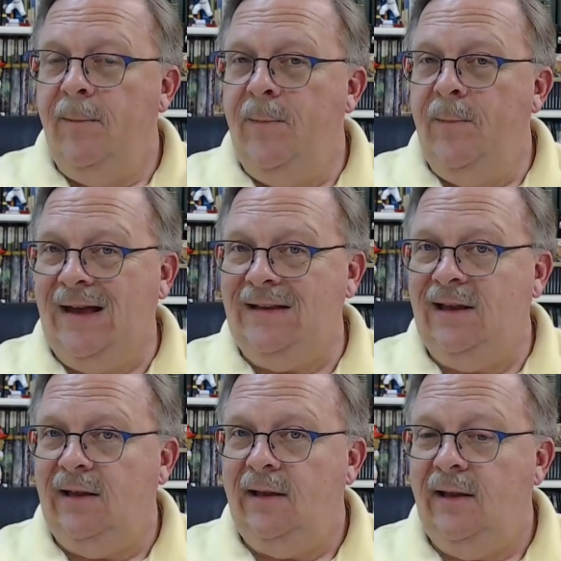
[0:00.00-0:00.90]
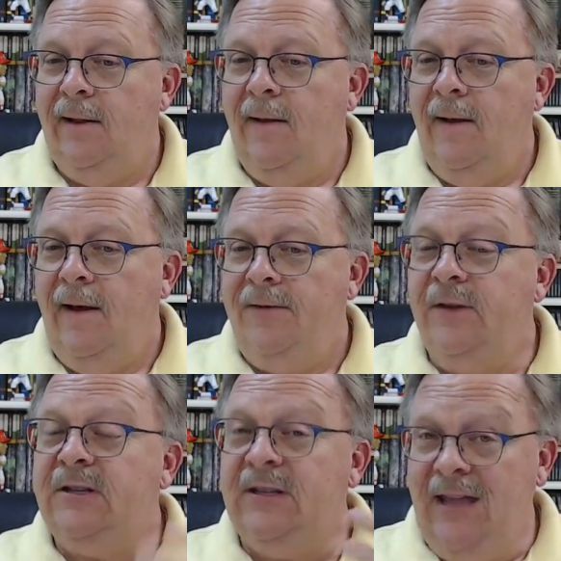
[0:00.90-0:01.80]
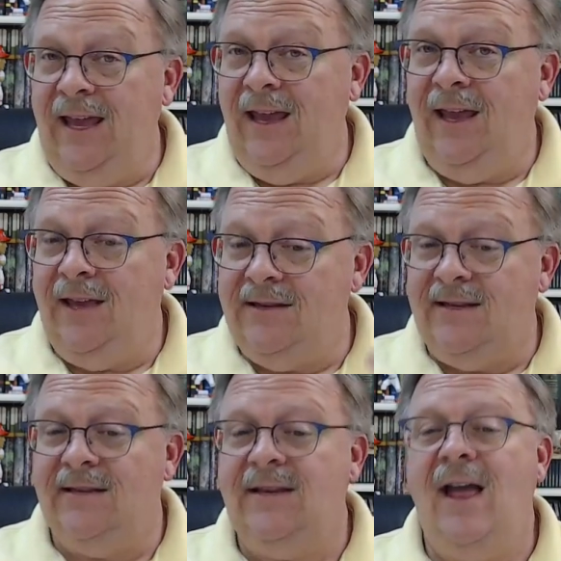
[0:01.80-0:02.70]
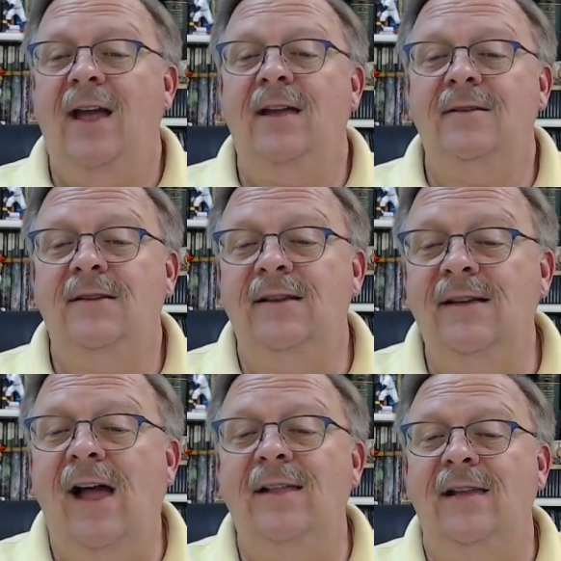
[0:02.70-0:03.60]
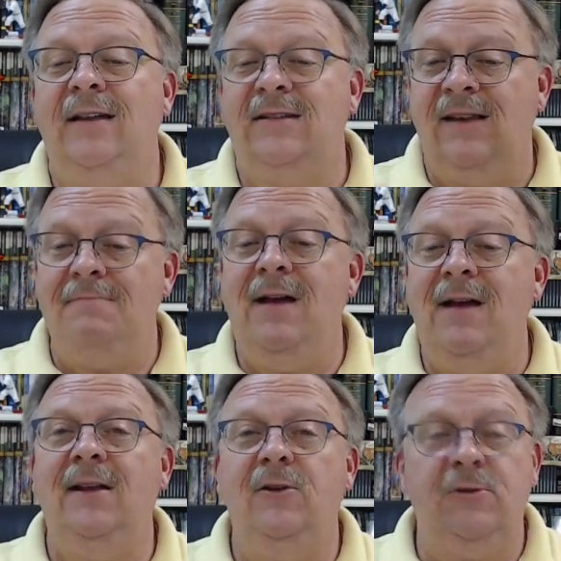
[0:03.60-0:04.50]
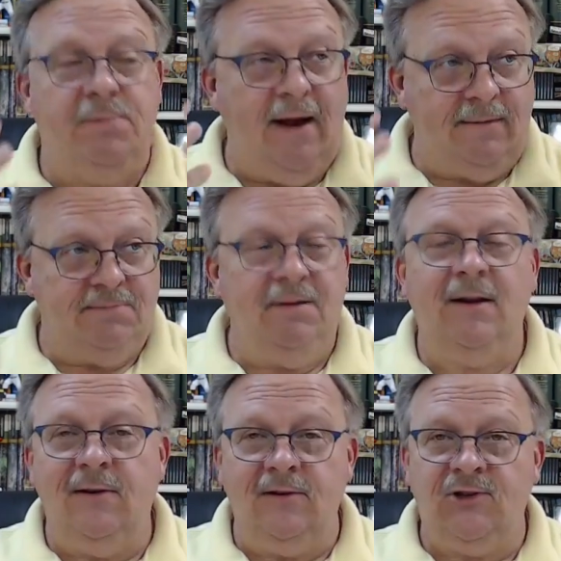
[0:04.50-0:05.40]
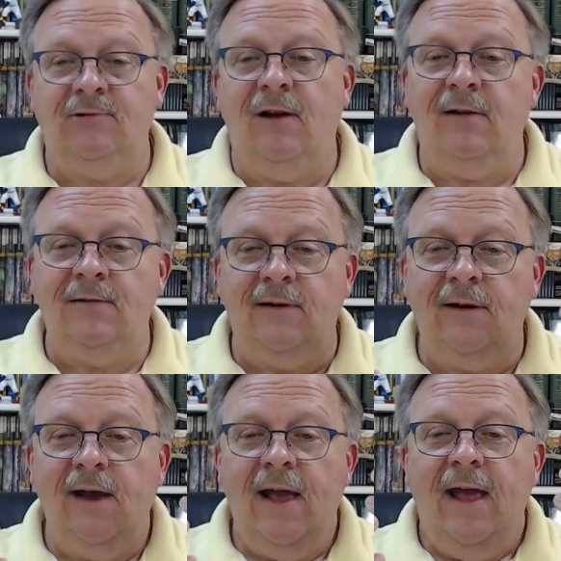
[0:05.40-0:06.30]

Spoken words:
but the sling is designed to not let somebody who's perhaps bigger and stronger